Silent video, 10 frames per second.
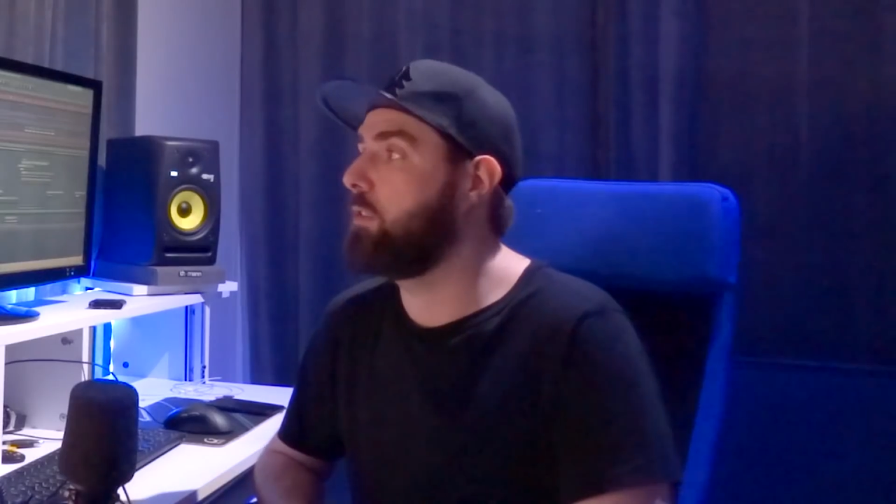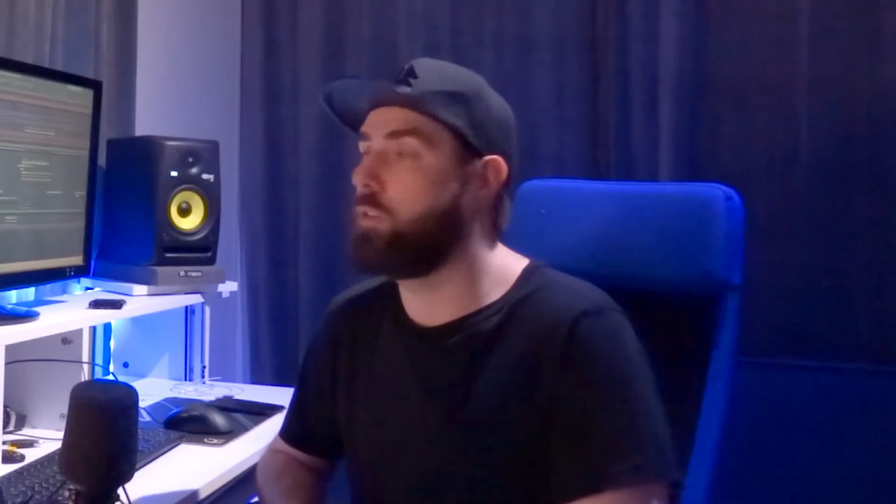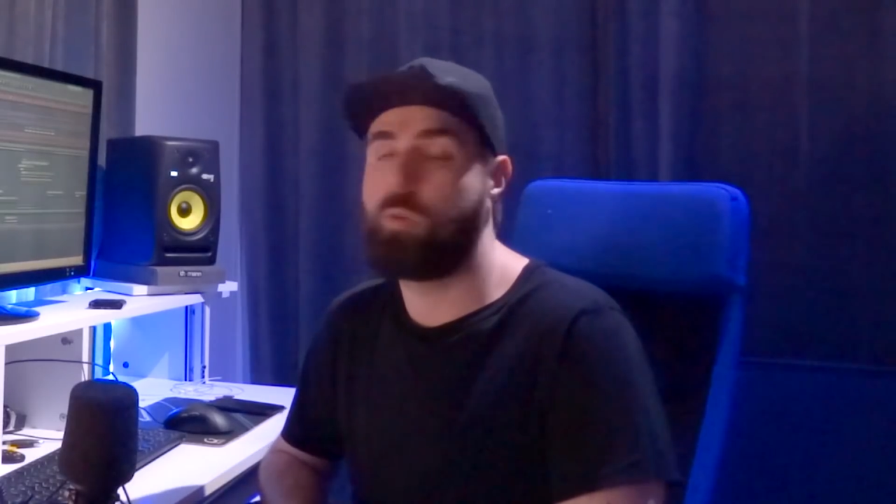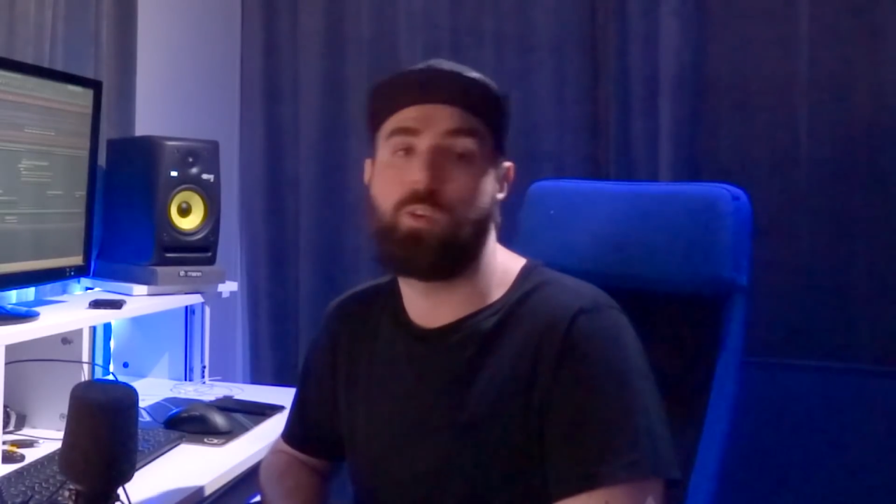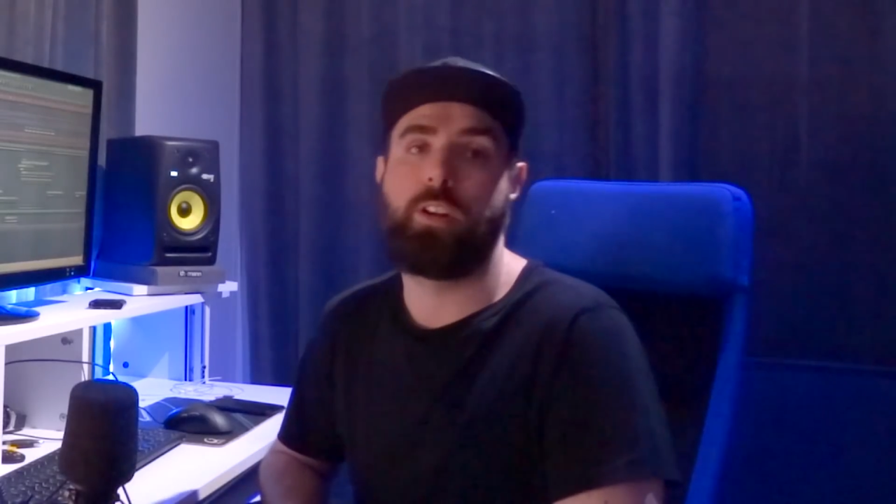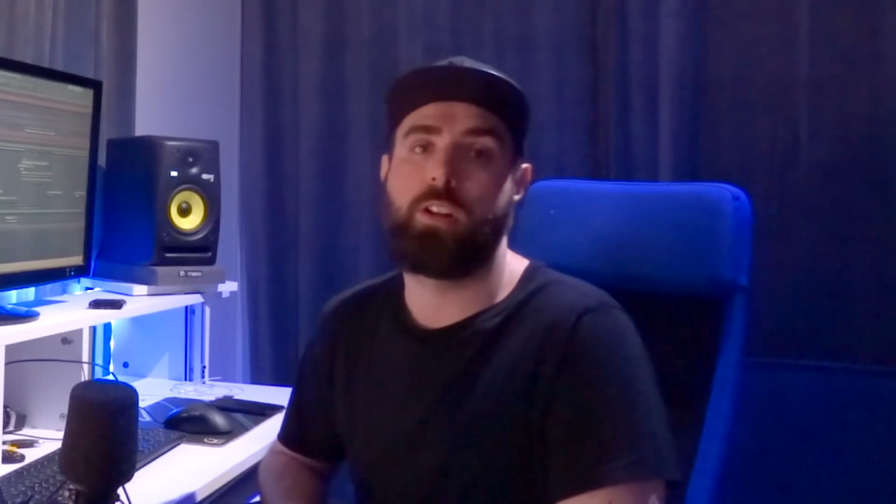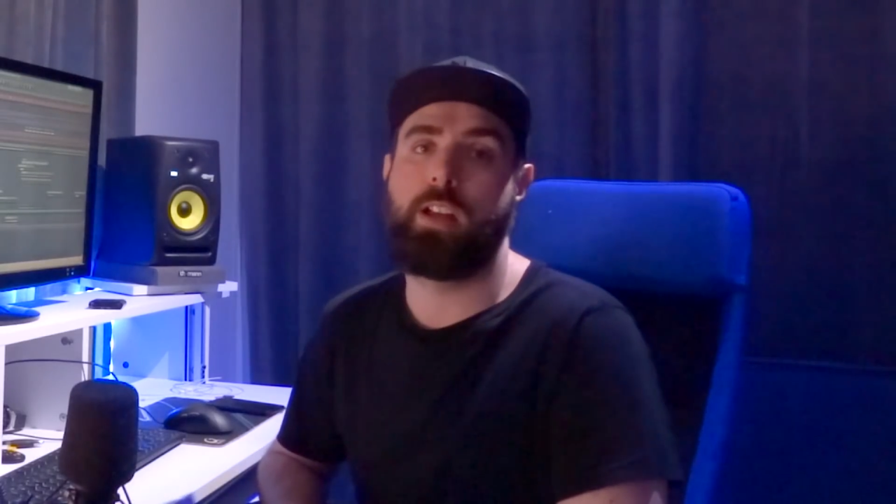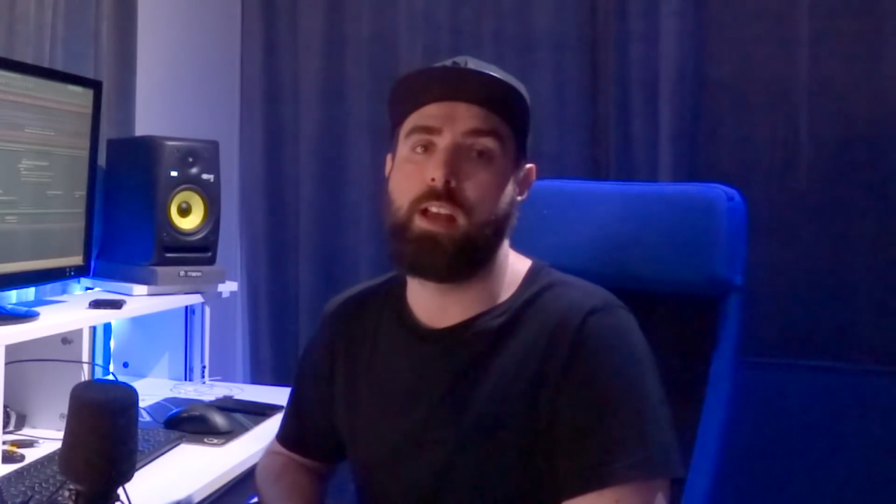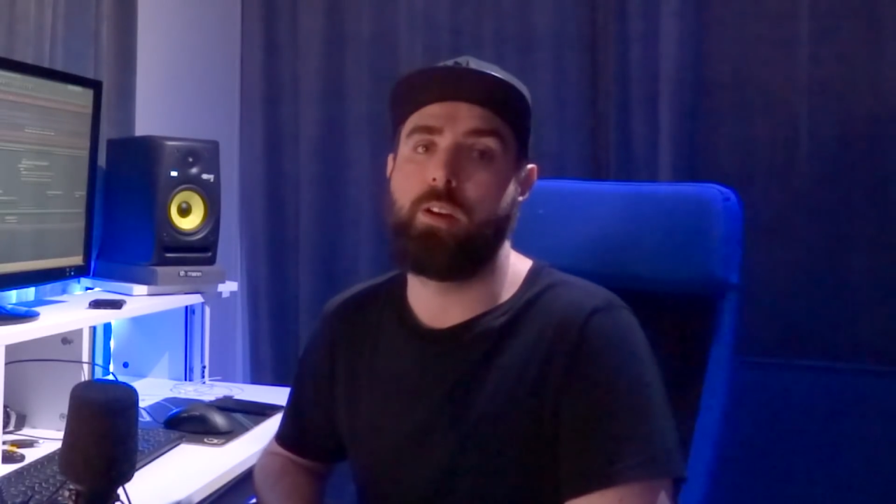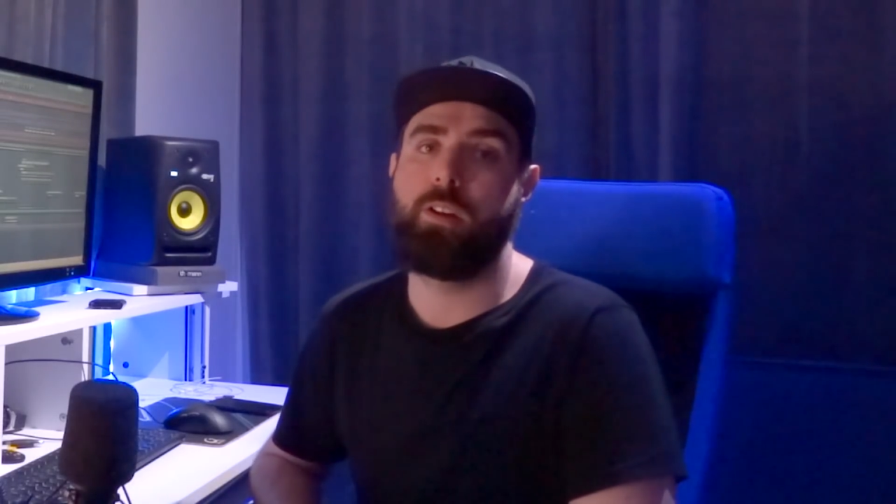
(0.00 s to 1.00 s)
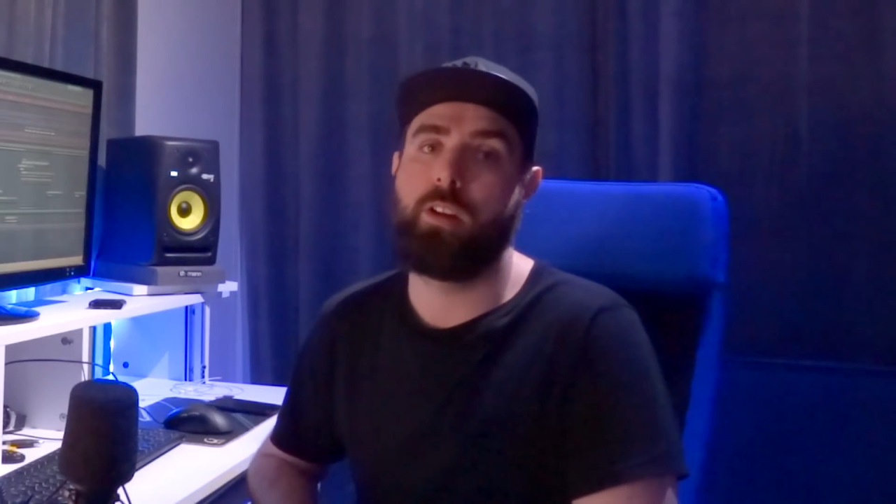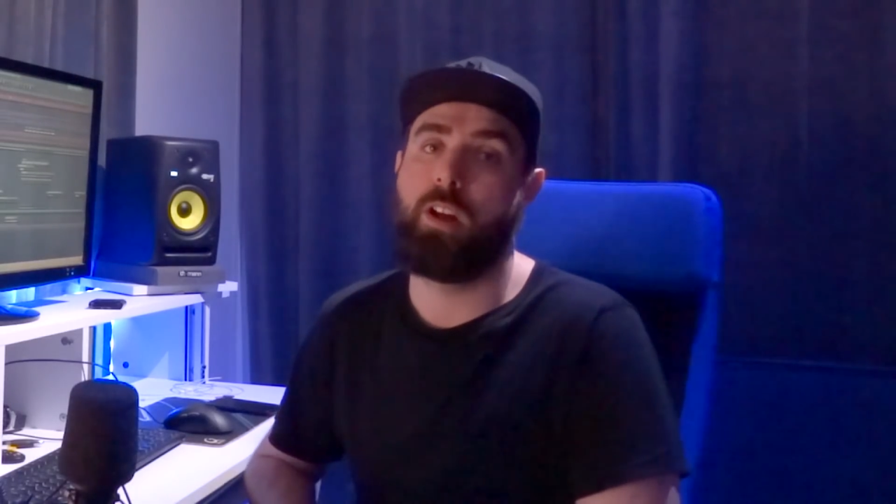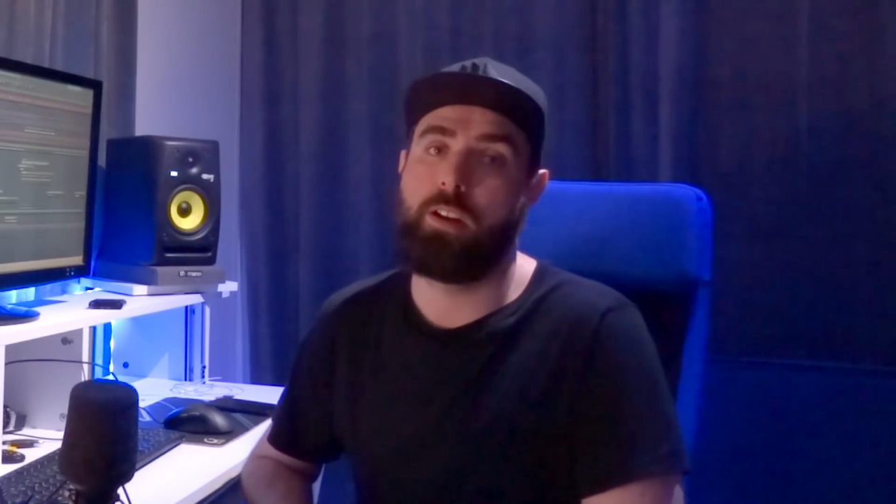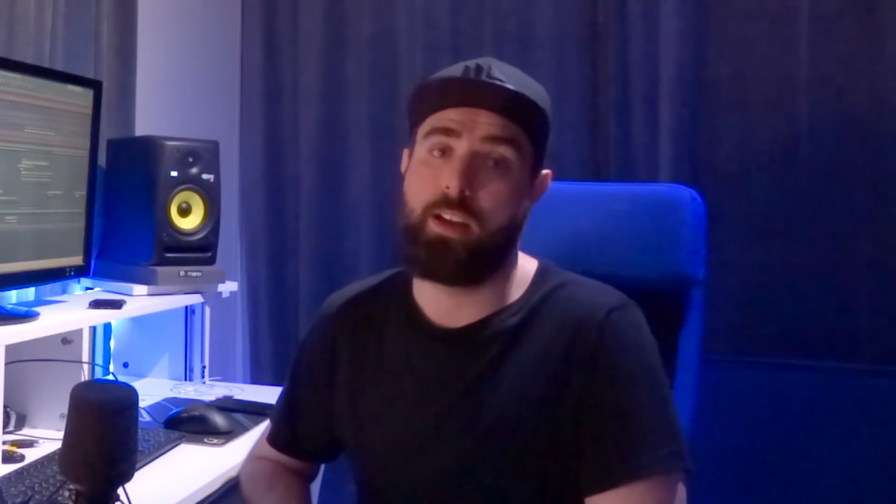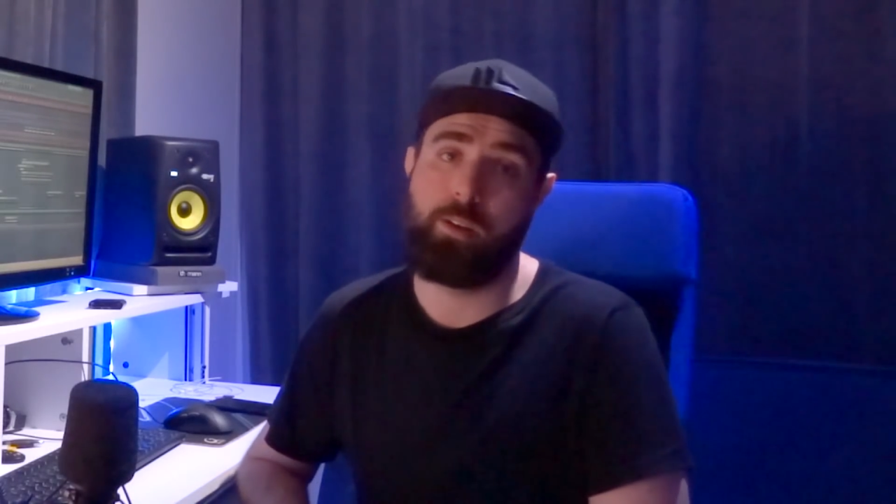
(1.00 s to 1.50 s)
tutorial
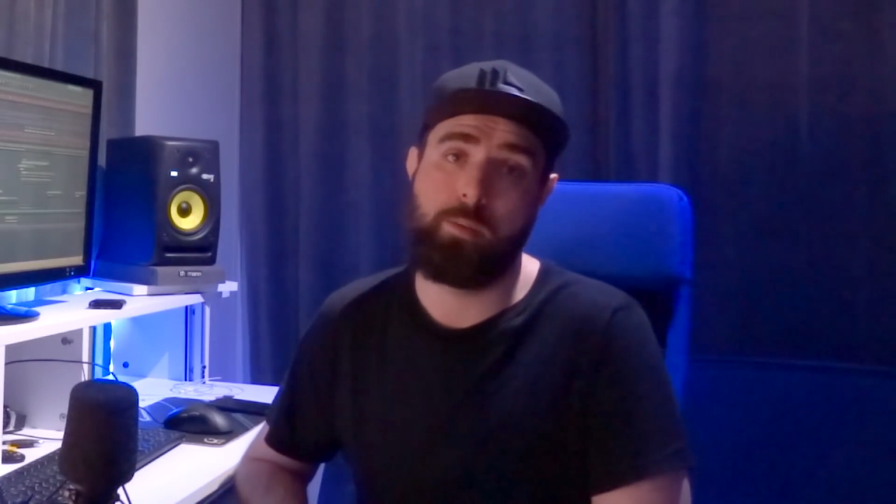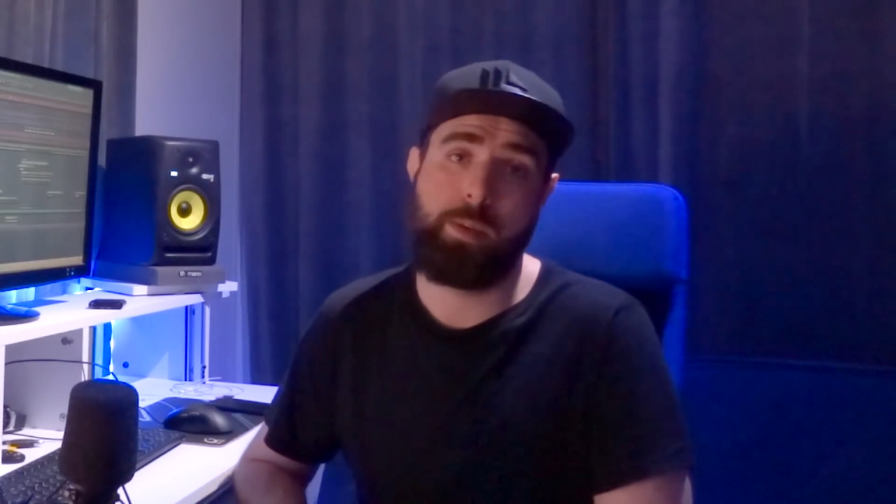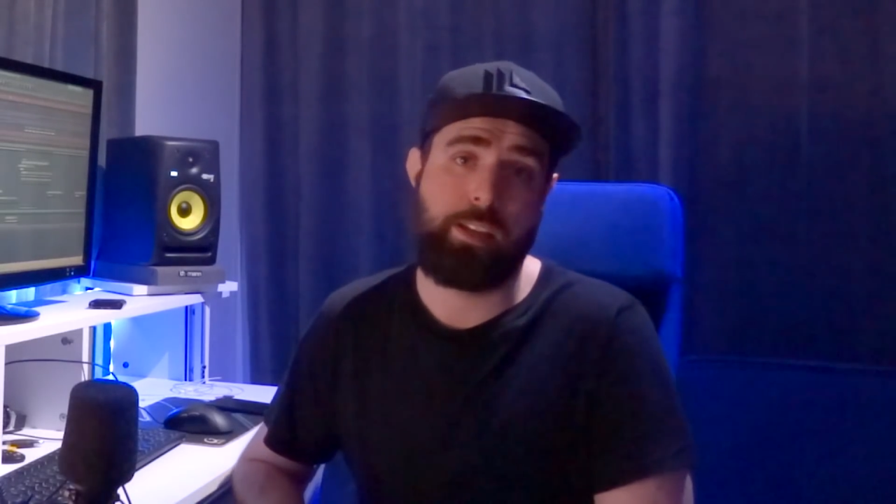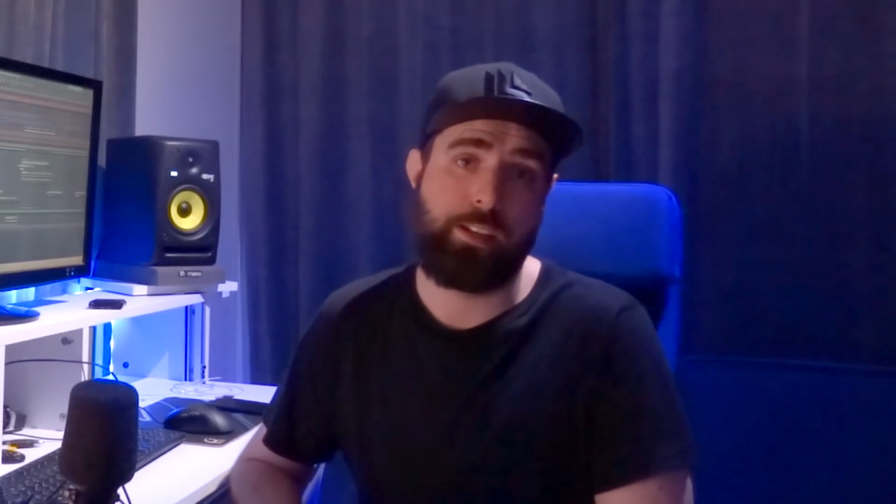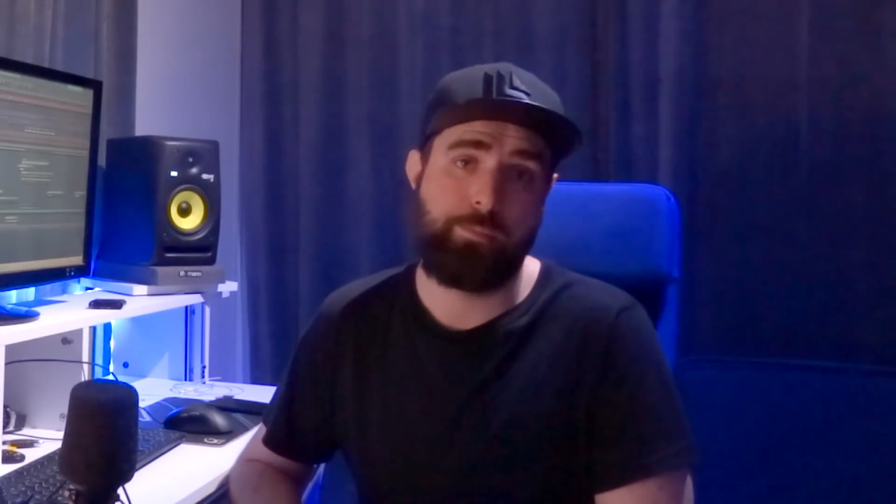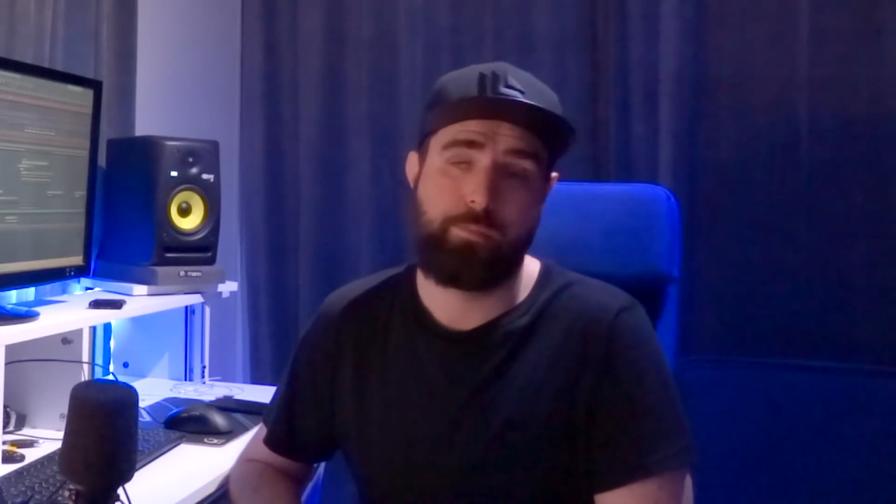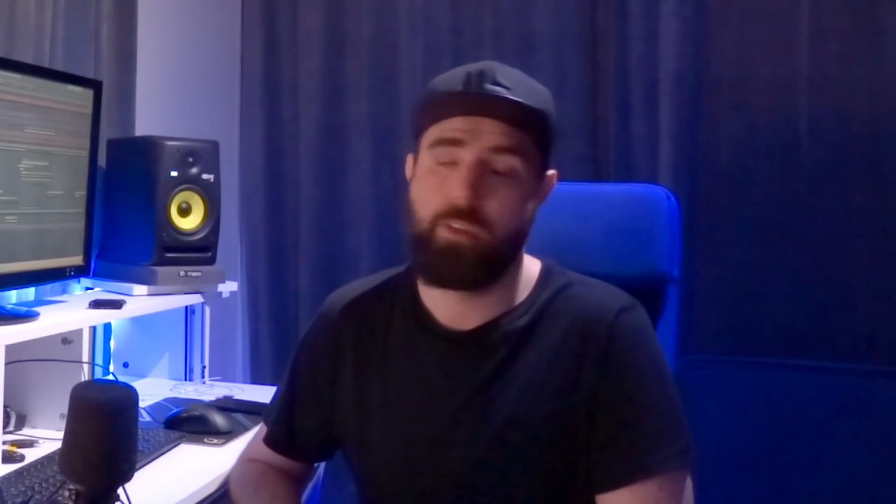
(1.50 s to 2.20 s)
on how to make it.